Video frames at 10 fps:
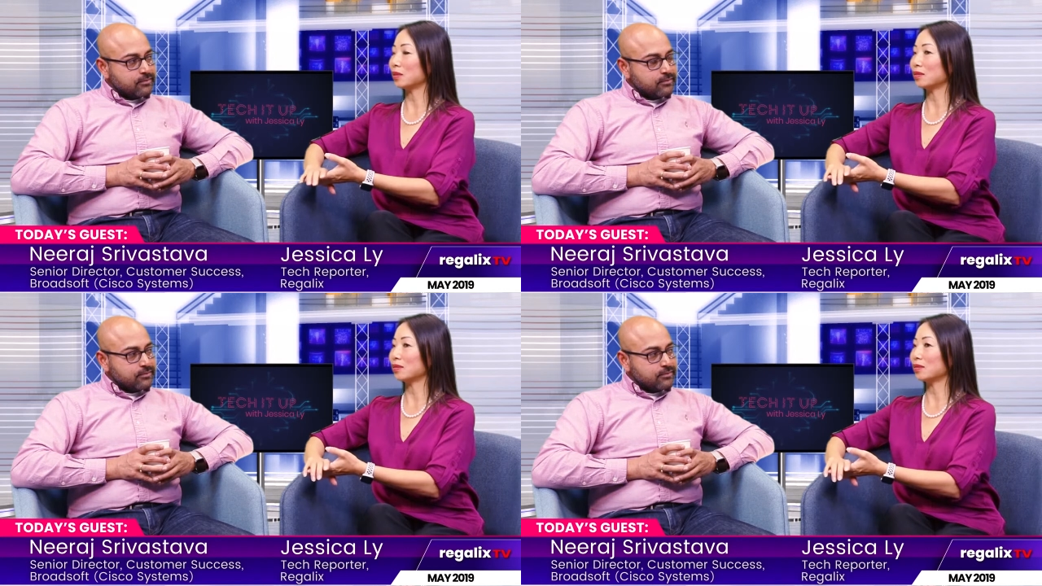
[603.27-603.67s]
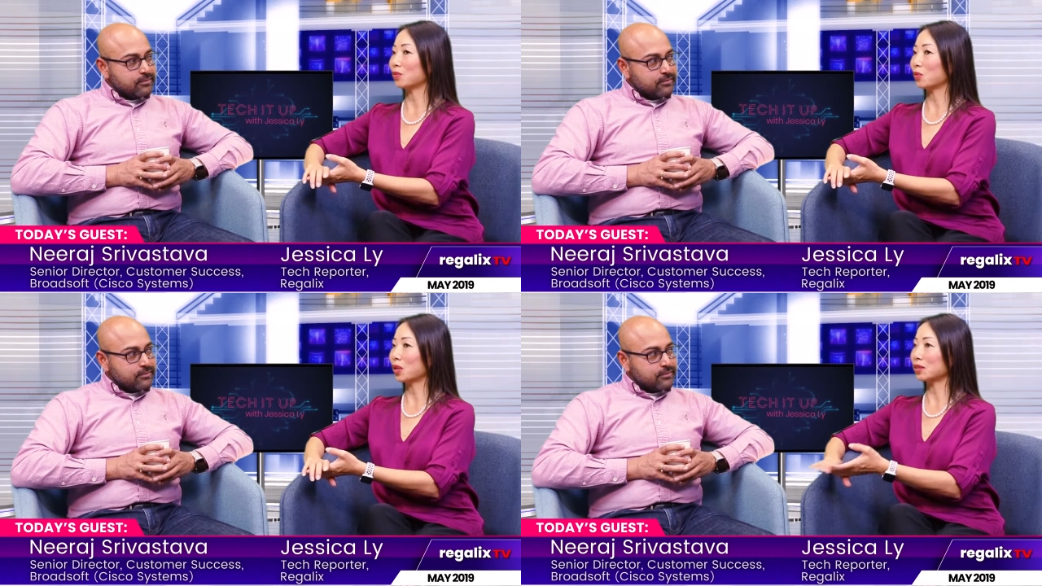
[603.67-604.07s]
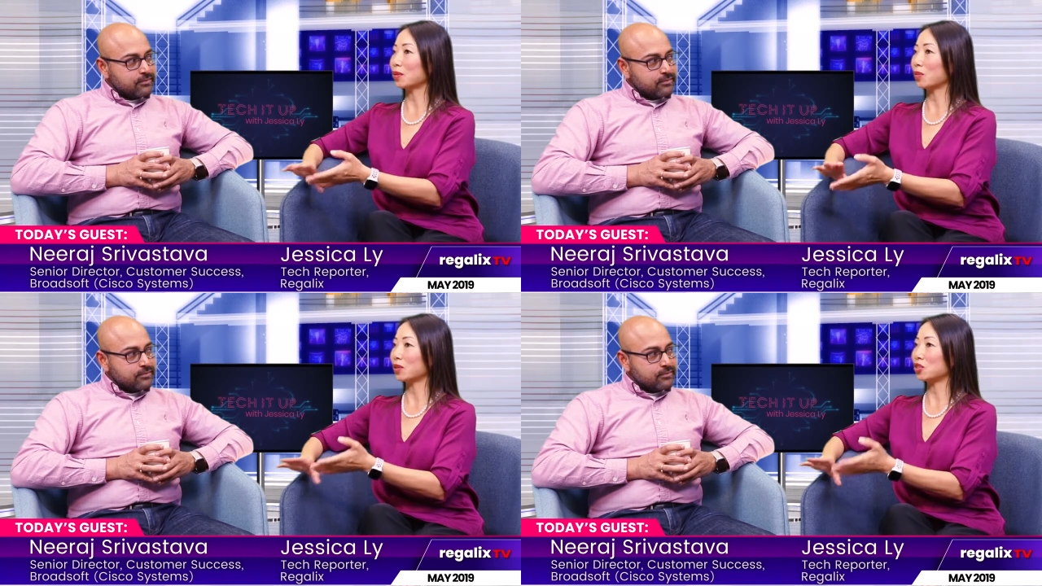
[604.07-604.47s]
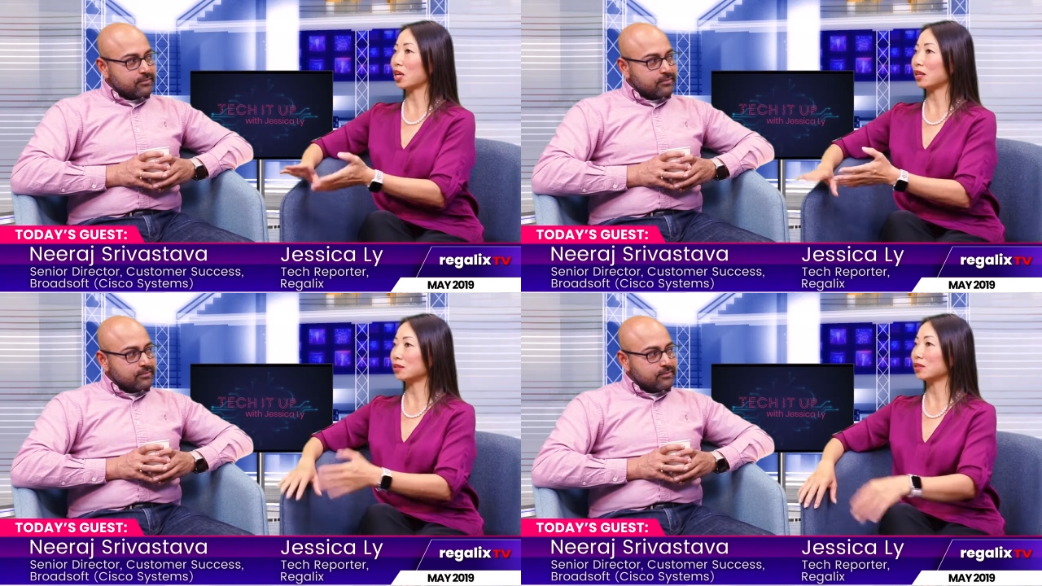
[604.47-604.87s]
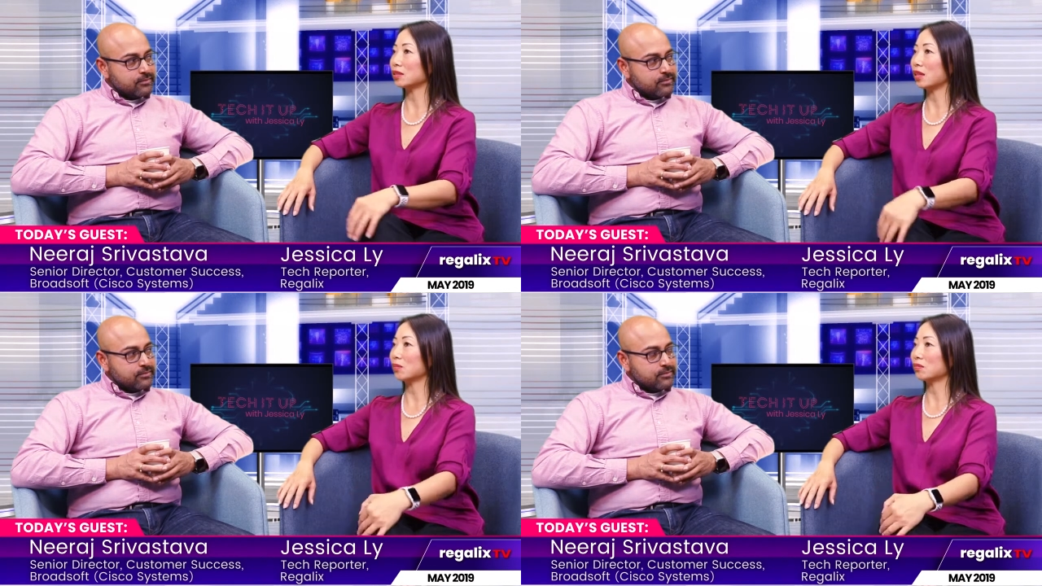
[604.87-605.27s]
Speaker 1: But what are some of the challenges
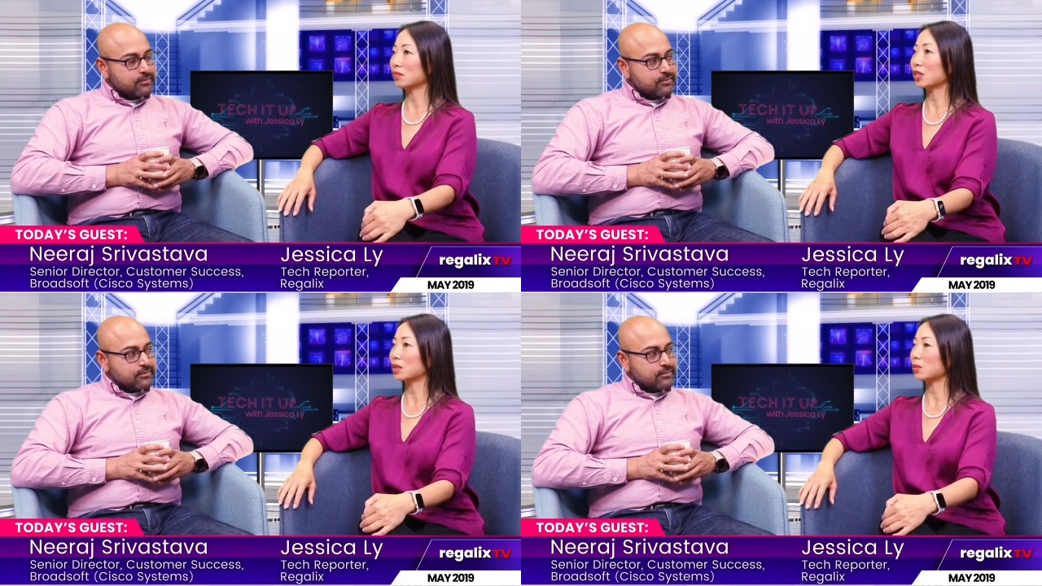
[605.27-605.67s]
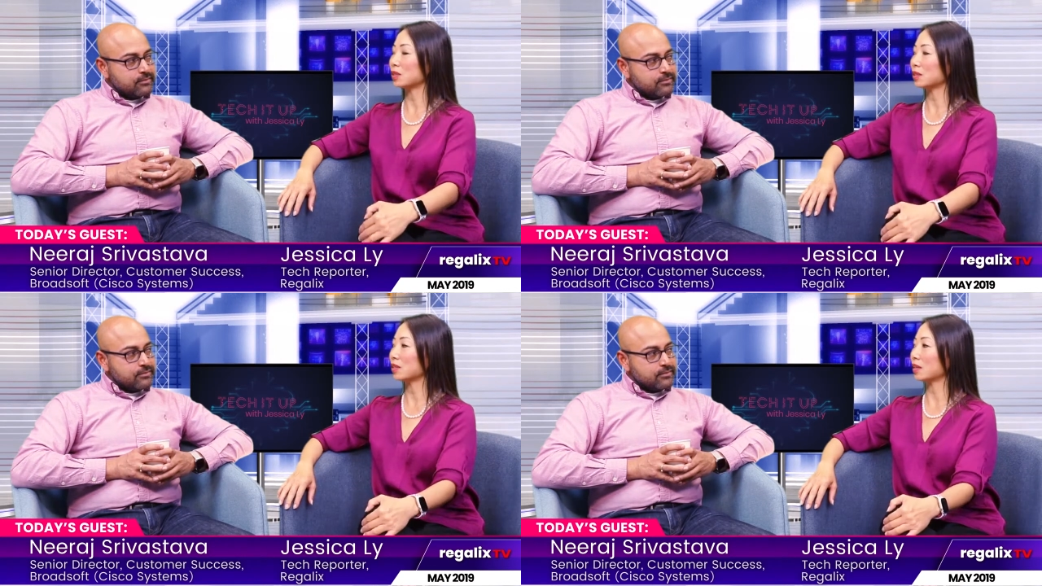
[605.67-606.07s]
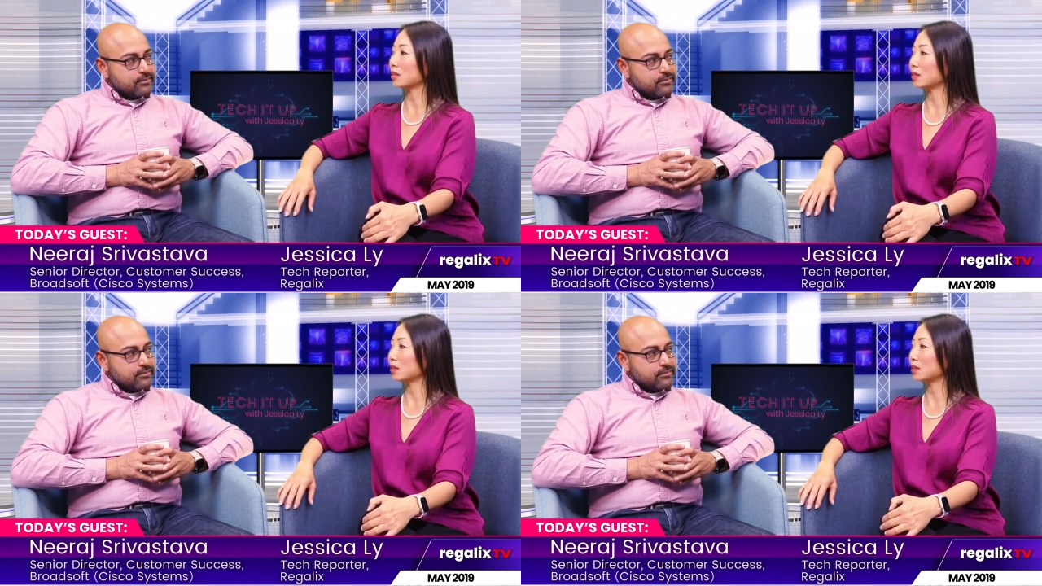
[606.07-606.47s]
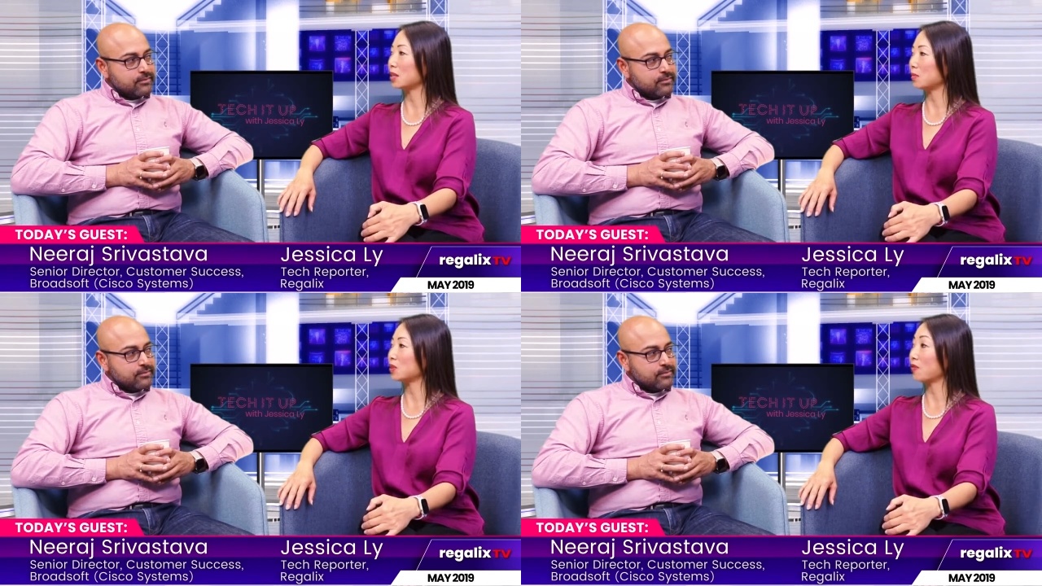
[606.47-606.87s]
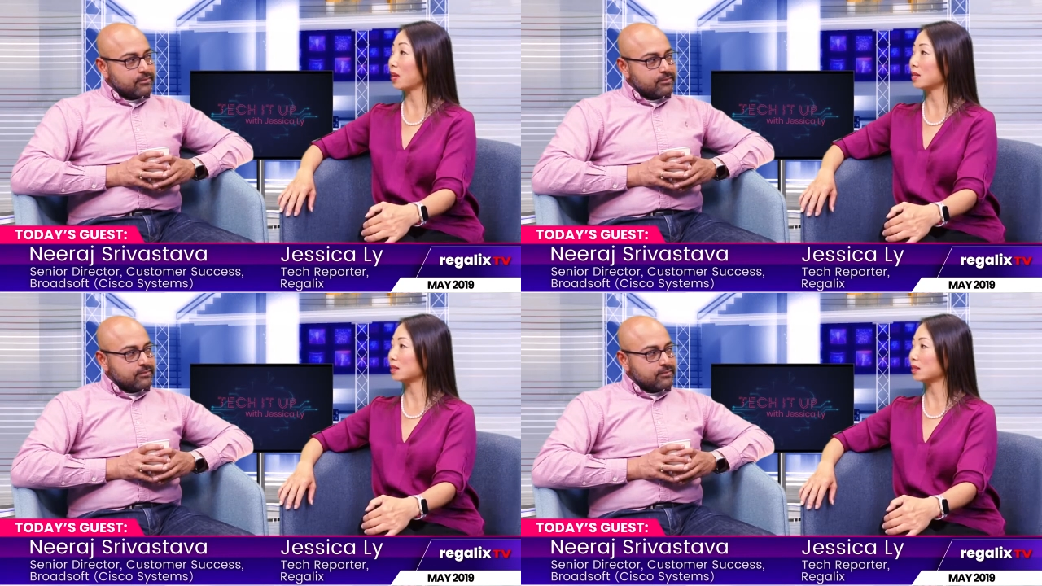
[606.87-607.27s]
that customer success teams
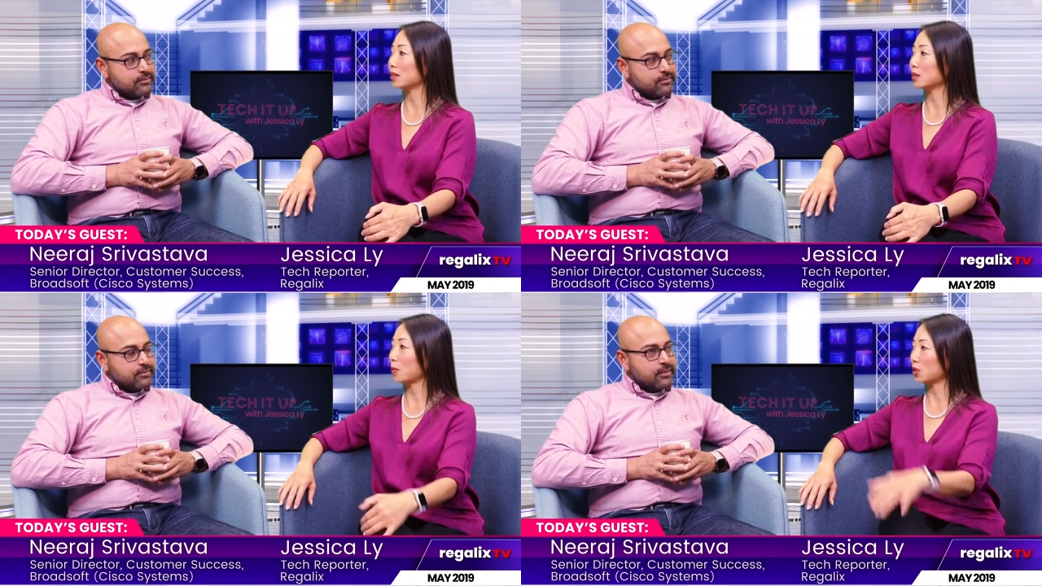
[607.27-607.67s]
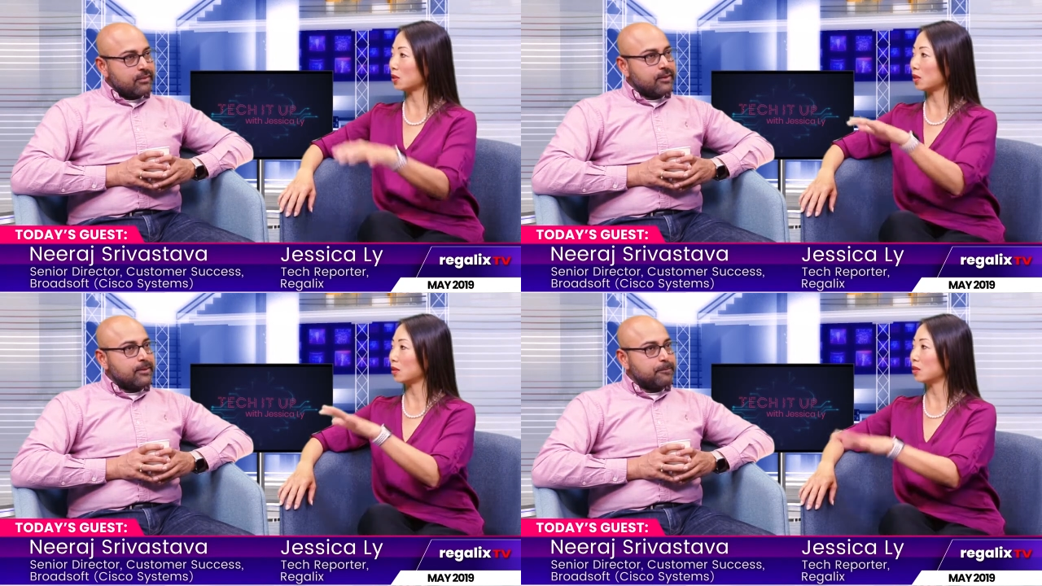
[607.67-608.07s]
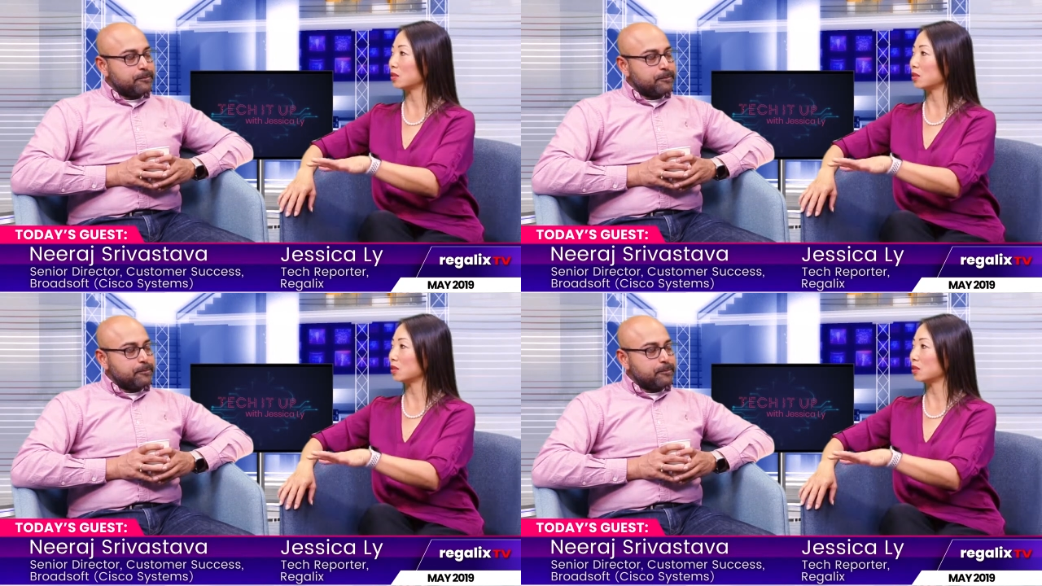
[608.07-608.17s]
face, especially in